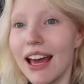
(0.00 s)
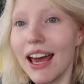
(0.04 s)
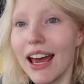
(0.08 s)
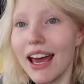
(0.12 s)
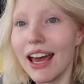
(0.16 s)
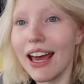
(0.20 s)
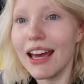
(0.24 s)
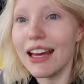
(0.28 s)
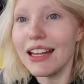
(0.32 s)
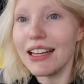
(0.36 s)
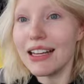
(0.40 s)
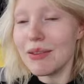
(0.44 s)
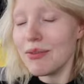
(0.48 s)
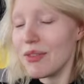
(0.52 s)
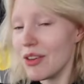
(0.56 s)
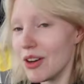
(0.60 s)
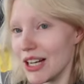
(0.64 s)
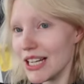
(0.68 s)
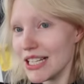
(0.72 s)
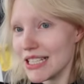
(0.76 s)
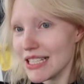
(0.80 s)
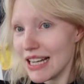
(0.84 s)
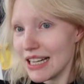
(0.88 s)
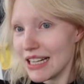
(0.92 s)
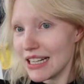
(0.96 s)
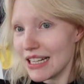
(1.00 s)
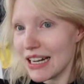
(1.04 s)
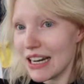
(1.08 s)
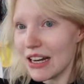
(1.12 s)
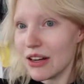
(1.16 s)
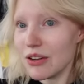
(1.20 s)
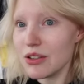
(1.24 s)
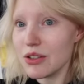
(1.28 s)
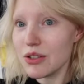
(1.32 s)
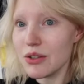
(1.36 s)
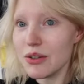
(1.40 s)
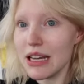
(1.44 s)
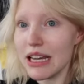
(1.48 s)
And I'm very excited.
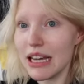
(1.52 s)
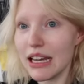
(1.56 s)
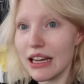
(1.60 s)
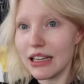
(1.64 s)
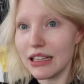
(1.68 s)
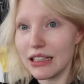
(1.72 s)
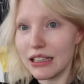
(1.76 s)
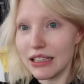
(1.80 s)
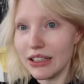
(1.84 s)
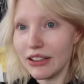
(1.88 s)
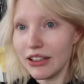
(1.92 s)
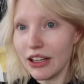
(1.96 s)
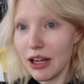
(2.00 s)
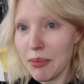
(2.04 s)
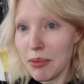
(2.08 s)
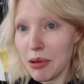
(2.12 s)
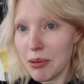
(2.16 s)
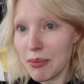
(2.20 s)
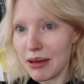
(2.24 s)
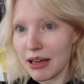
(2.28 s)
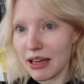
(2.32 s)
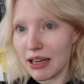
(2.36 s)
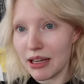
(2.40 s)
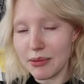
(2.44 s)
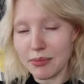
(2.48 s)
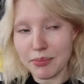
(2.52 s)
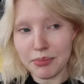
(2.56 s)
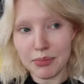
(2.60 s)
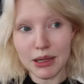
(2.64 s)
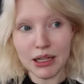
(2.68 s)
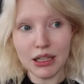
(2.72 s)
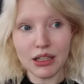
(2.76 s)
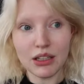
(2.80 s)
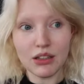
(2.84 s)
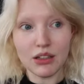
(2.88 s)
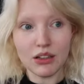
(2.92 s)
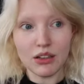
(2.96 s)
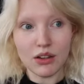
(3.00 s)
And also, it cleared up a bit,
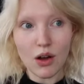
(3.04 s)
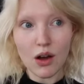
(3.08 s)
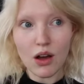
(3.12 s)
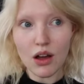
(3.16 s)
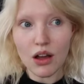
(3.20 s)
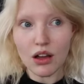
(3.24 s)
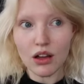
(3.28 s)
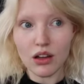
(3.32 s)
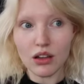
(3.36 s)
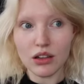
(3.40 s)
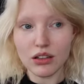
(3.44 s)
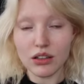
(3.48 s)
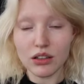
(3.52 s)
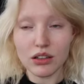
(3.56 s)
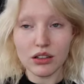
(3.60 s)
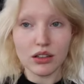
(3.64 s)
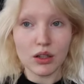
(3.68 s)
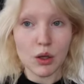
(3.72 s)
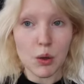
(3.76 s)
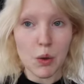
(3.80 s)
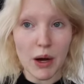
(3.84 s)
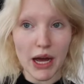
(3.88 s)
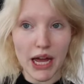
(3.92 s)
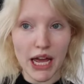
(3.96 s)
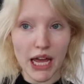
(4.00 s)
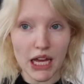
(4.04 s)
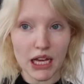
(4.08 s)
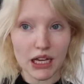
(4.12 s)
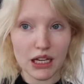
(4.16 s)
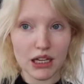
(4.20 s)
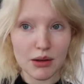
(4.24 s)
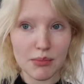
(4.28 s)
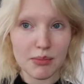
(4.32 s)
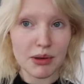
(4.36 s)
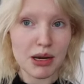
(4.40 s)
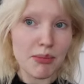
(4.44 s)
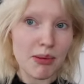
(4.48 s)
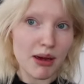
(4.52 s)
but not quite,
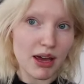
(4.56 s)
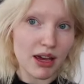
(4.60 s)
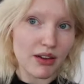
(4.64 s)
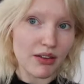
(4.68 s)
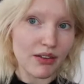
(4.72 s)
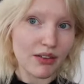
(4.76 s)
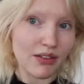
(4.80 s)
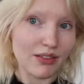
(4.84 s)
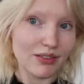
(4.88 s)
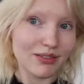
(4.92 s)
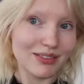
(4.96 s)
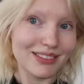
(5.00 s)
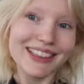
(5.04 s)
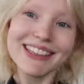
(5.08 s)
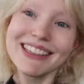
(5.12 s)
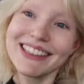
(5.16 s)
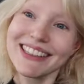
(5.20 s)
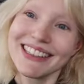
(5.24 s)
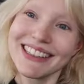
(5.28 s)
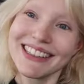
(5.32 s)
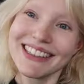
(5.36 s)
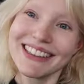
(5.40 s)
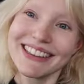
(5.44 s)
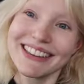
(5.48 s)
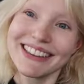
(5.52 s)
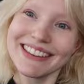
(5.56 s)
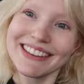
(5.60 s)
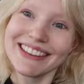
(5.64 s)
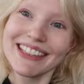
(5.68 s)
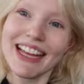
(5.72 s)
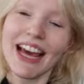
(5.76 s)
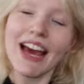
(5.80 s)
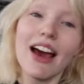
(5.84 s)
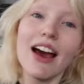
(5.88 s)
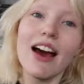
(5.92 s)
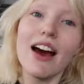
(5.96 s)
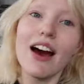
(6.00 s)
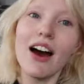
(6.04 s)
but a bit.
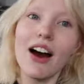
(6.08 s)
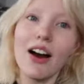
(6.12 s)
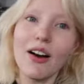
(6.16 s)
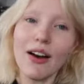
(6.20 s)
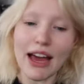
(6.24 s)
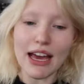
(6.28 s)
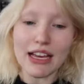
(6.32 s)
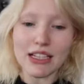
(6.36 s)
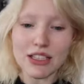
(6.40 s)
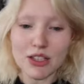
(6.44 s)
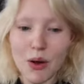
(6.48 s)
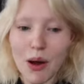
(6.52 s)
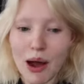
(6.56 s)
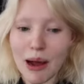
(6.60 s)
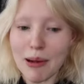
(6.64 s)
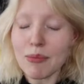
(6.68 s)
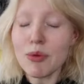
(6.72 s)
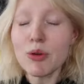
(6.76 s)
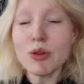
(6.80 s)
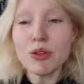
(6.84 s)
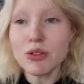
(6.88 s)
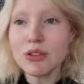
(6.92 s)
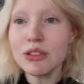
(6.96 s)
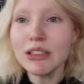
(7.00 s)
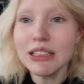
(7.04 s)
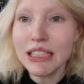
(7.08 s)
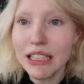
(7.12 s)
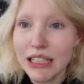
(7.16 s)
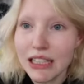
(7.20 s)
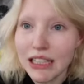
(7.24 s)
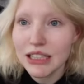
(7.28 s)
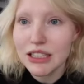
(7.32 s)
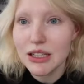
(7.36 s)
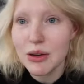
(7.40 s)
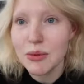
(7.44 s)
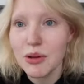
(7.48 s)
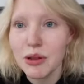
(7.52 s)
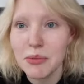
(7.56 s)
Okay, so I'm also
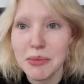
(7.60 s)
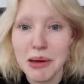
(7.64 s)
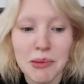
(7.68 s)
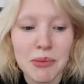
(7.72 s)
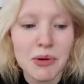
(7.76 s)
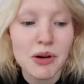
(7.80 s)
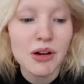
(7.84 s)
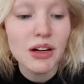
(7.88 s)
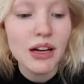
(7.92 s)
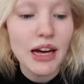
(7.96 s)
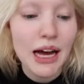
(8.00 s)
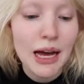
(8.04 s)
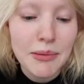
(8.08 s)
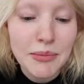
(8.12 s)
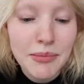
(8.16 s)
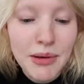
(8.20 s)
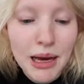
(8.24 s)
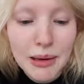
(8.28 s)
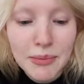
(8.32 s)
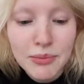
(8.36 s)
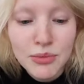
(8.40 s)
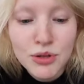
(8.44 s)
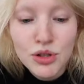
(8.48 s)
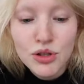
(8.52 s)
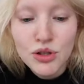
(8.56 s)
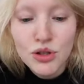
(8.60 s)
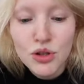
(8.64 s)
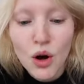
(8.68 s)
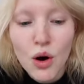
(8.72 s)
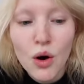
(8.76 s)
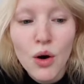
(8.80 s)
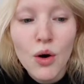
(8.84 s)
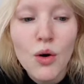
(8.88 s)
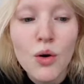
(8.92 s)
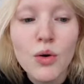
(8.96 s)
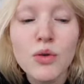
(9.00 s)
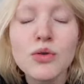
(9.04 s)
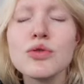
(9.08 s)
nearly done with my book. I'm
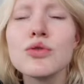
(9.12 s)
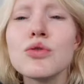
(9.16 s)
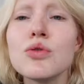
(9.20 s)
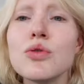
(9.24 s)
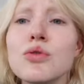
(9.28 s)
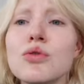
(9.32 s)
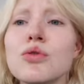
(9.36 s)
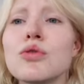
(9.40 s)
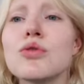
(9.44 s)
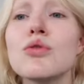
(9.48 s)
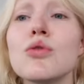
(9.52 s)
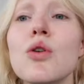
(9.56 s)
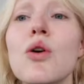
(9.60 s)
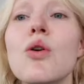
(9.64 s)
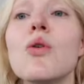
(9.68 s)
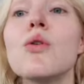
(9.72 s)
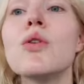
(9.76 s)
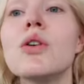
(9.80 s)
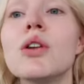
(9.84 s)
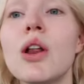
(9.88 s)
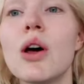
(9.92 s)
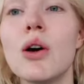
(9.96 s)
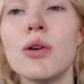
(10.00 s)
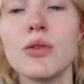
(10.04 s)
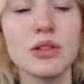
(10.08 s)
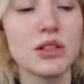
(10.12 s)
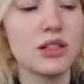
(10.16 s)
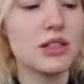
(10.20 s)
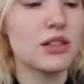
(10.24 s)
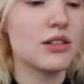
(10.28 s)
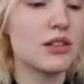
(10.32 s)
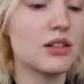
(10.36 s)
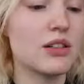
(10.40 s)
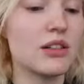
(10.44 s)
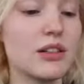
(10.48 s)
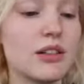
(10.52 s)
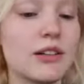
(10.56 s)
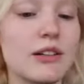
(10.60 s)
so close.
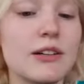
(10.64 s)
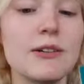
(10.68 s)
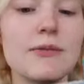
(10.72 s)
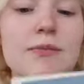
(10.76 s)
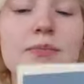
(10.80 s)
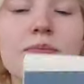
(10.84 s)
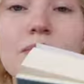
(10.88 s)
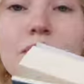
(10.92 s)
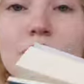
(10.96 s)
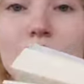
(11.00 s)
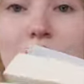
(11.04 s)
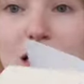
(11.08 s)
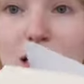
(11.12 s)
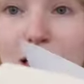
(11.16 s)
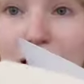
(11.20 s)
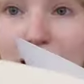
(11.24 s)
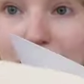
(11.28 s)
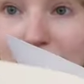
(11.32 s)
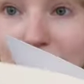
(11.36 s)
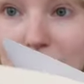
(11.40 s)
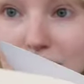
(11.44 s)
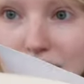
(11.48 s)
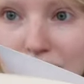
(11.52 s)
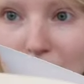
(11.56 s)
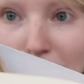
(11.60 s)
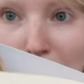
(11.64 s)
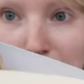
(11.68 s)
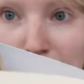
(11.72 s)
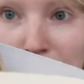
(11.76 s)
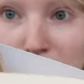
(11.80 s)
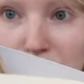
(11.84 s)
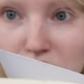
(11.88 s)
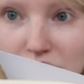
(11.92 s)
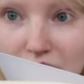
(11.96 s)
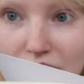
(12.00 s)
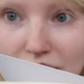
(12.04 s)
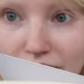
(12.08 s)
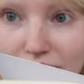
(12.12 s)
It's like that
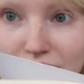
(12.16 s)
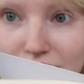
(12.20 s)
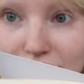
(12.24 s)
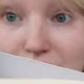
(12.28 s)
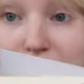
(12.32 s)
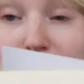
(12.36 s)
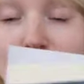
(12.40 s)
much left. And